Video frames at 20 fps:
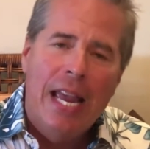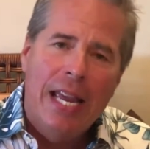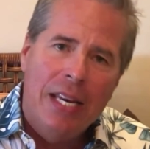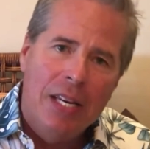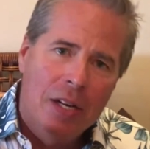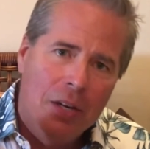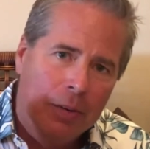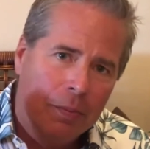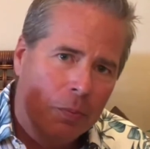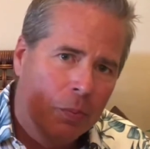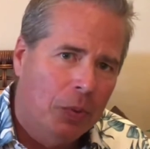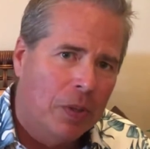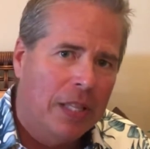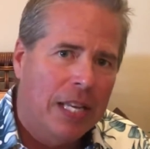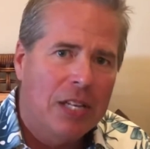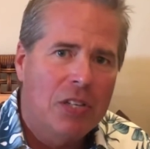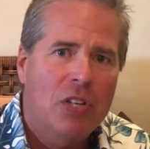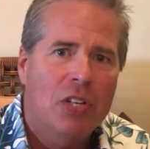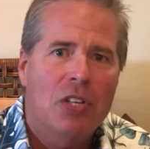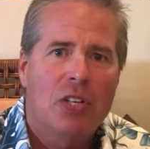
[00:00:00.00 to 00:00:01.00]
and your
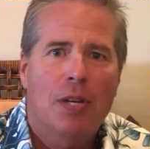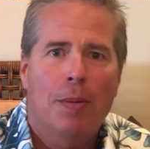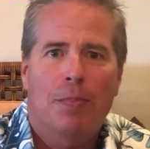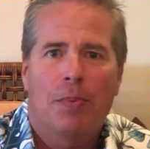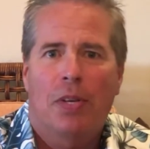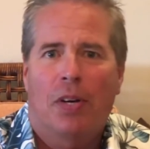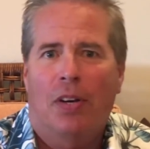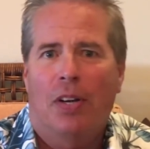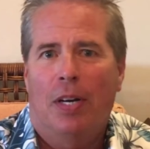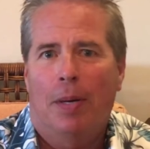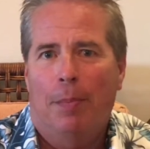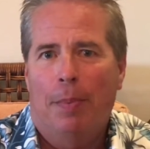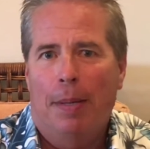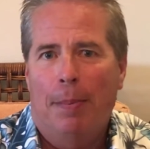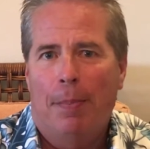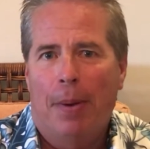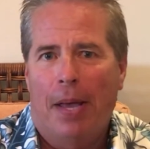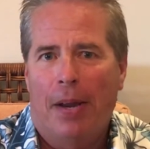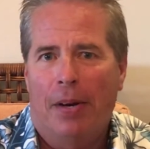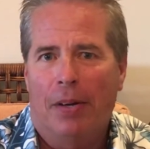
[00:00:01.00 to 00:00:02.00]
relationships are going to be
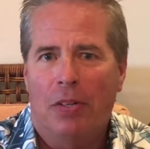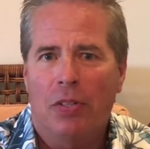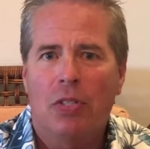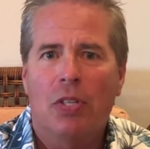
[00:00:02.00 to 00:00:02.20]
better.